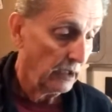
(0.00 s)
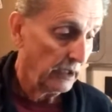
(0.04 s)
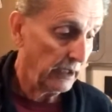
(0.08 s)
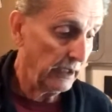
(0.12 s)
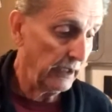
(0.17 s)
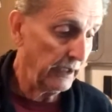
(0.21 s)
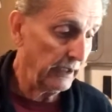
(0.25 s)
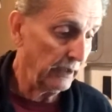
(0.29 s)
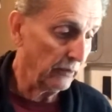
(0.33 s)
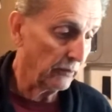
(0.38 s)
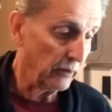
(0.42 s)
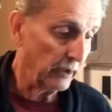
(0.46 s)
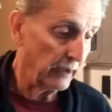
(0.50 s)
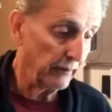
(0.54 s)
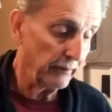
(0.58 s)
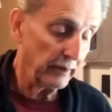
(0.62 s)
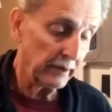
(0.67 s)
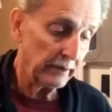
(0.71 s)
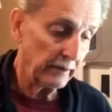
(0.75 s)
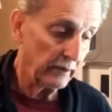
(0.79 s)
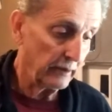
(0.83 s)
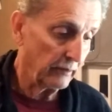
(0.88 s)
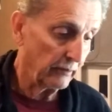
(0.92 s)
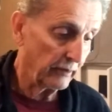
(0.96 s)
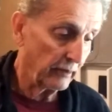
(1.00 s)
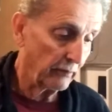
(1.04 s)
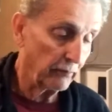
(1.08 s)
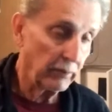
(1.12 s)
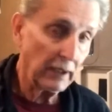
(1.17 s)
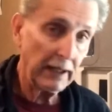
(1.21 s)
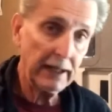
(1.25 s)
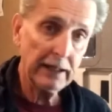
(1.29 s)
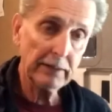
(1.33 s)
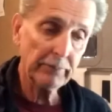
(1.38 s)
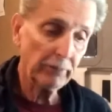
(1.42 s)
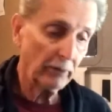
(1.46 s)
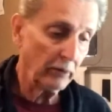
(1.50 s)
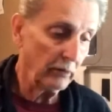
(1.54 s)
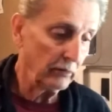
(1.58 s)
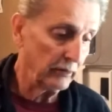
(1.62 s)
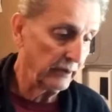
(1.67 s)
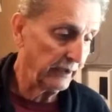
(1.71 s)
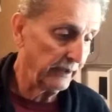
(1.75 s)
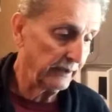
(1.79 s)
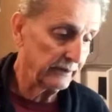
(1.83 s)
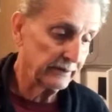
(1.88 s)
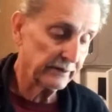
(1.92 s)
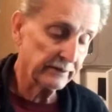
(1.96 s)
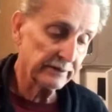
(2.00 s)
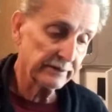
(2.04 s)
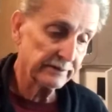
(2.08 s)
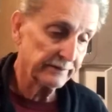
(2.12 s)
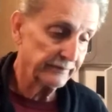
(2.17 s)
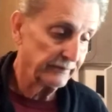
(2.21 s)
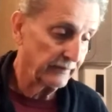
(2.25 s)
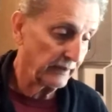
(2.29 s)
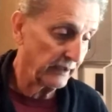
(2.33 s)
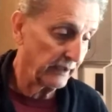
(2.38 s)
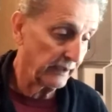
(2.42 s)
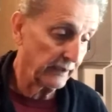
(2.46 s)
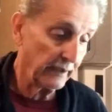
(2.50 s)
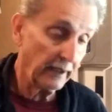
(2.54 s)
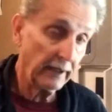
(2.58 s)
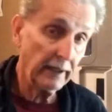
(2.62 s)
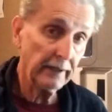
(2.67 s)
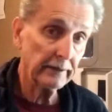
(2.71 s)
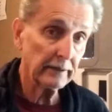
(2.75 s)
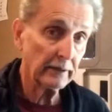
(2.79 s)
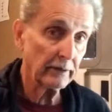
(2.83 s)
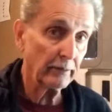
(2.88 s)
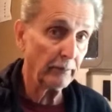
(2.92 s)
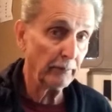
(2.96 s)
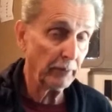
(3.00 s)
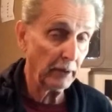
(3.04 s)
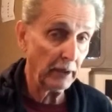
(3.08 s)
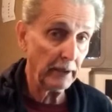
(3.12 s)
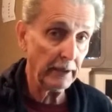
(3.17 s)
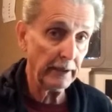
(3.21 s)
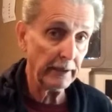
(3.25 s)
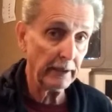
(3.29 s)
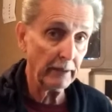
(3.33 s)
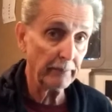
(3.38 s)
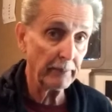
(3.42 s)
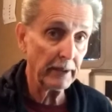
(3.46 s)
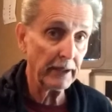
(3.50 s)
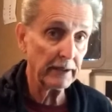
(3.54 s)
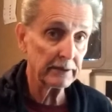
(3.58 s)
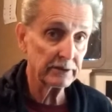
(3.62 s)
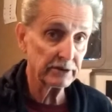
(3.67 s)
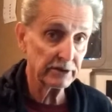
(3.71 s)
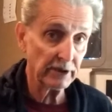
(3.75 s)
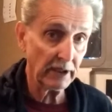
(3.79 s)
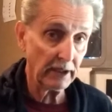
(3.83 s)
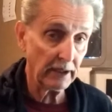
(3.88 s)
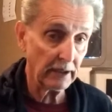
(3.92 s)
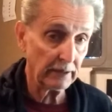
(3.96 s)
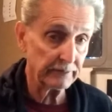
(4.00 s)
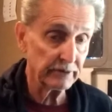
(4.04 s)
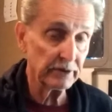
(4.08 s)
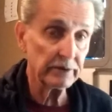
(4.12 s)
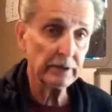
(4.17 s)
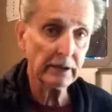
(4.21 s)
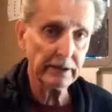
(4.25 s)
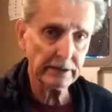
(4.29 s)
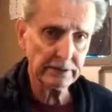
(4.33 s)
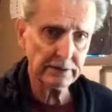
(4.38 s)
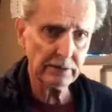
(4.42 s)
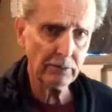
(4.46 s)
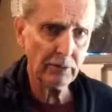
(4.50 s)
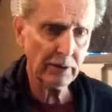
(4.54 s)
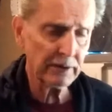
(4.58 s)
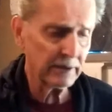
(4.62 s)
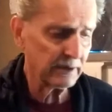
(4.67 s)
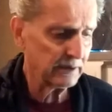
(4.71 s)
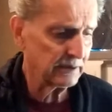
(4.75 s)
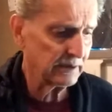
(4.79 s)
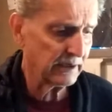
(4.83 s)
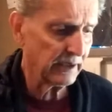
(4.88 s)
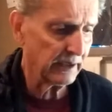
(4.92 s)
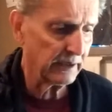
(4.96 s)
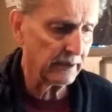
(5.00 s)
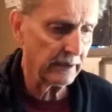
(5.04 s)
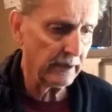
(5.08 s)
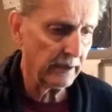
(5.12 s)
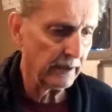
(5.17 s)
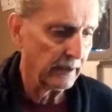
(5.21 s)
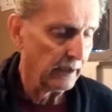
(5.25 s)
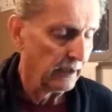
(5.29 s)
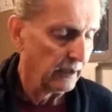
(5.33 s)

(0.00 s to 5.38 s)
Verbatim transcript: Anyway, but the black protesters, they're not complaining about jobs. Listen to what they say.